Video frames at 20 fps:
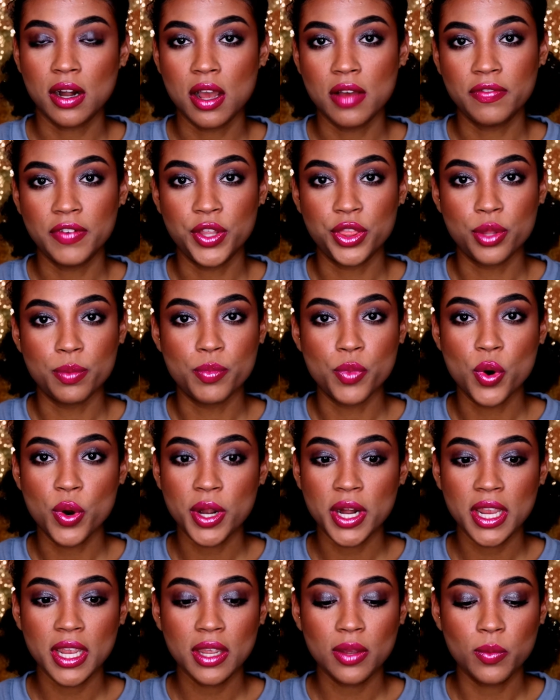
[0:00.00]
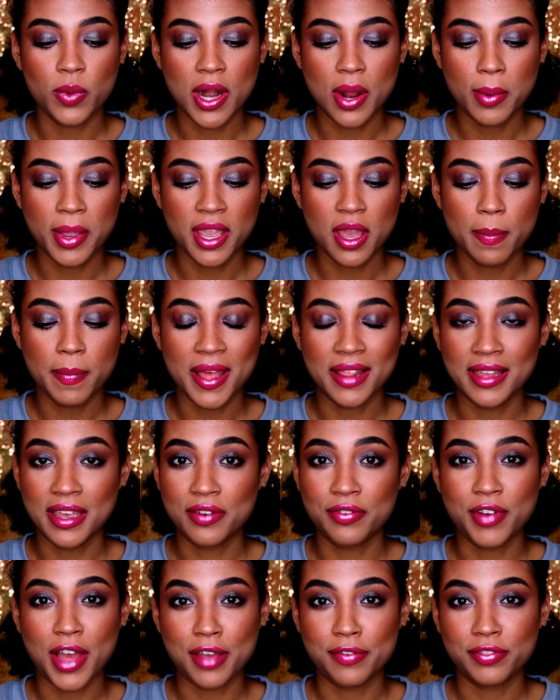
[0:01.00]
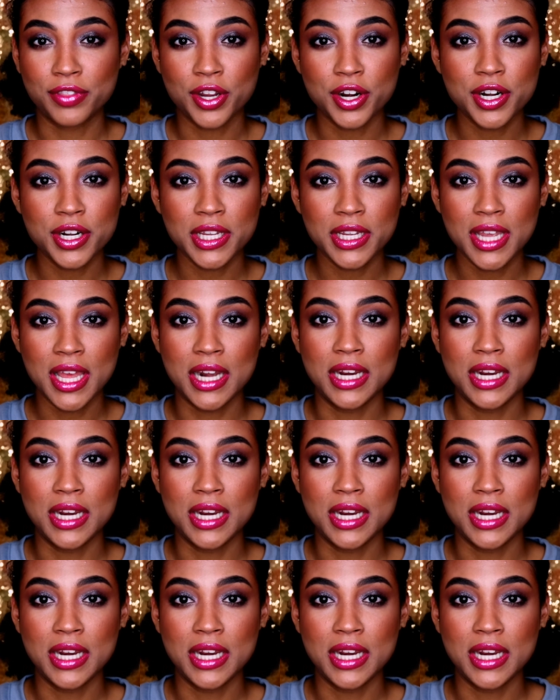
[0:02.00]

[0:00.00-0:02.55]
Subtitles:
it off in the morning when I wake up at like 5:30,